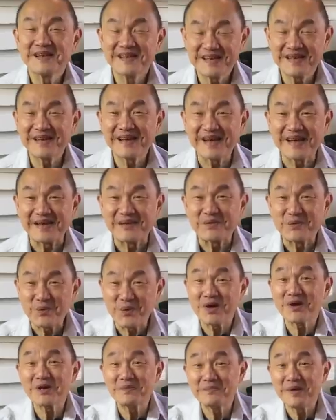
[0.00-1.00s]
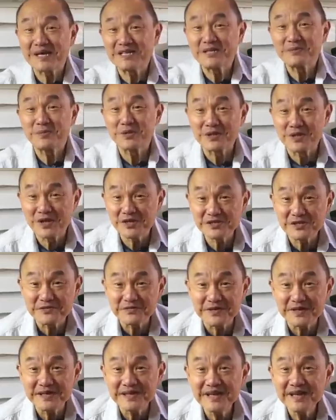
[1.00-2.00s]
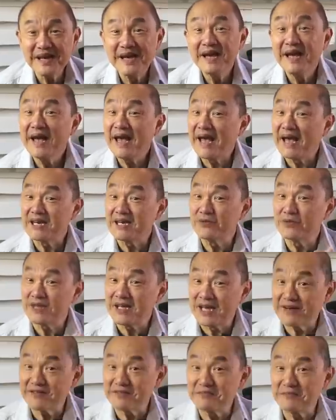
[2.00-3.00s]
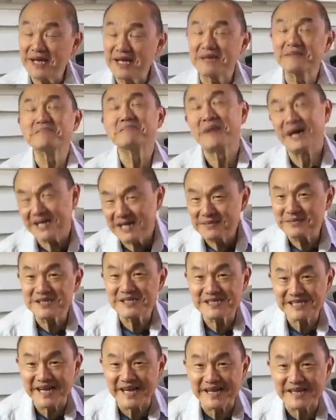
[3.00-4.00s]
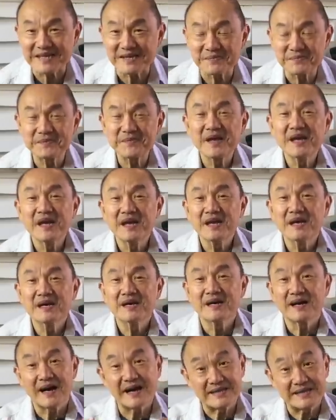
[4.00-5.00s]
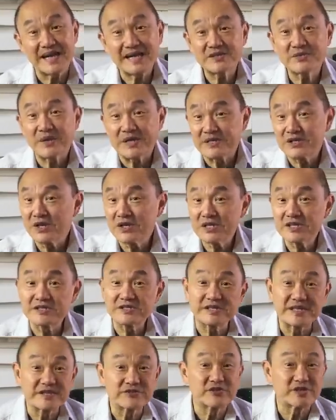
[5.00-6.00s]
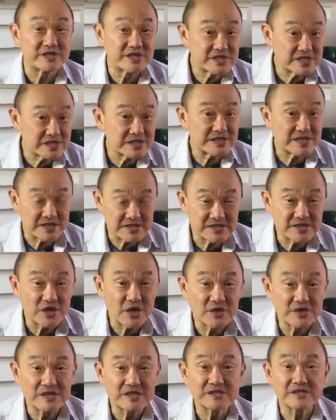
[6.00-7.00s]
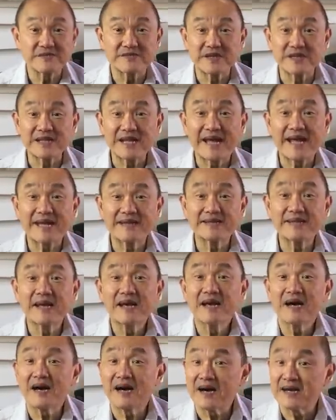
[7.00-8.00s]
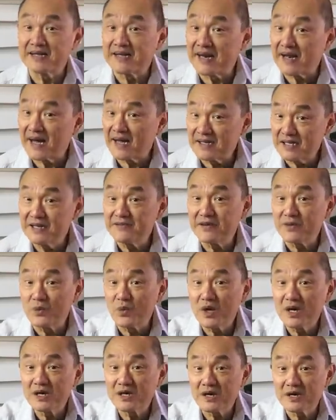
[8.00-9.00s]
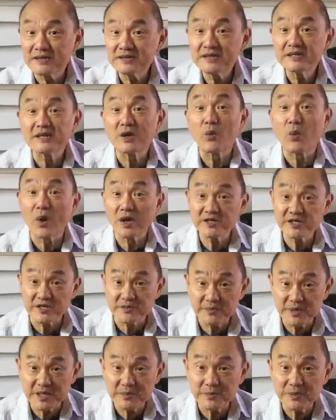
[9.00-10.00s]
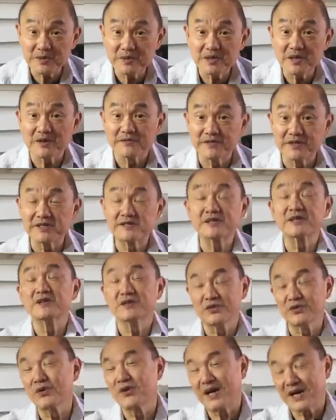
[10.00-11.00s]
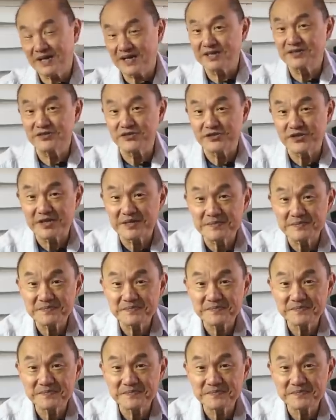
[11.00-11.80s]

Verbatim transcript: G'day, welcome back to Bootlosophy, and if we haven't met, my name is Tech. I'd like to acknowledge the traditional custodians of the land that I live and work on, the Whadjuk people of this Noongar country.